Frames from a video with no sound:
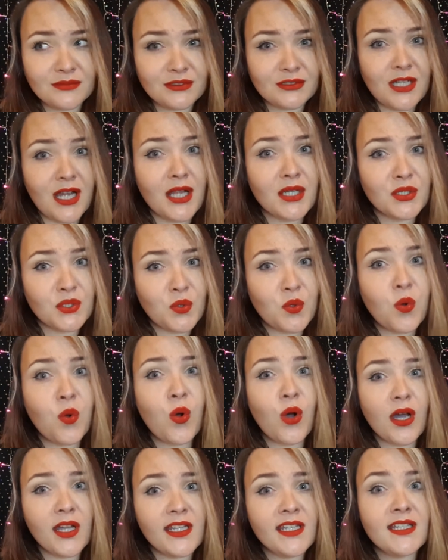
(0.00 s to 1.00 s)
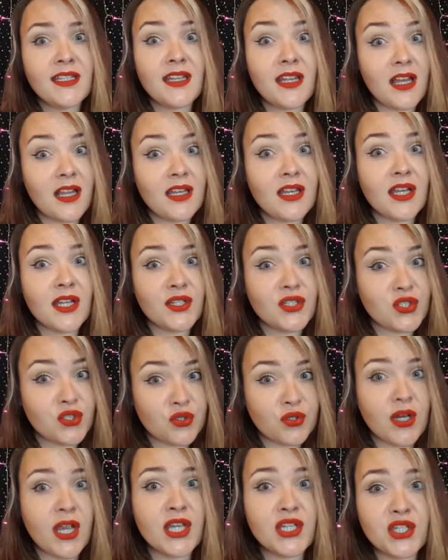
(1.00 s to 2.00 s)
gotten quite a lot of
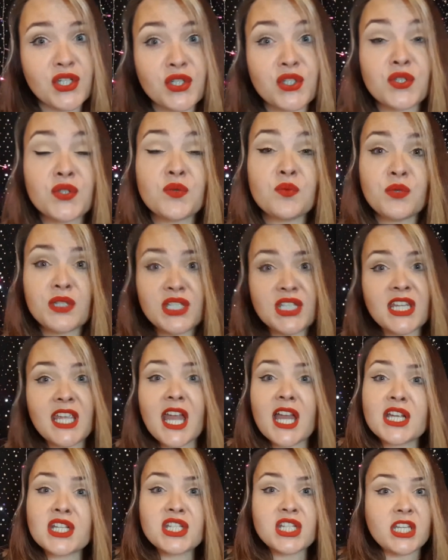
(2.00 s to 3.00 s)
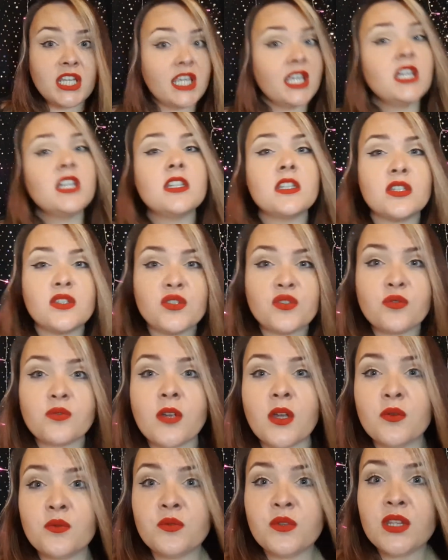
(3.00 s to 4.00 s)
treasures, which he actually hid
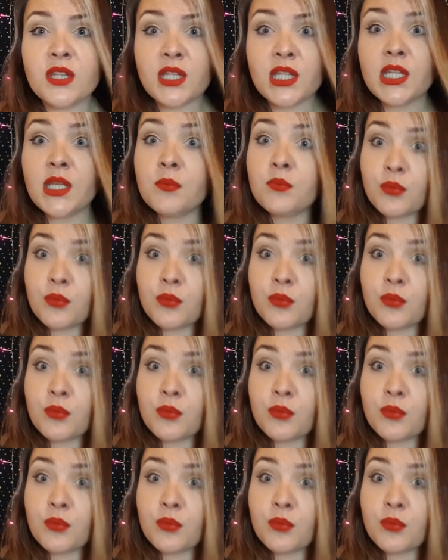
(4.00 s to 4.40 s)
throughout the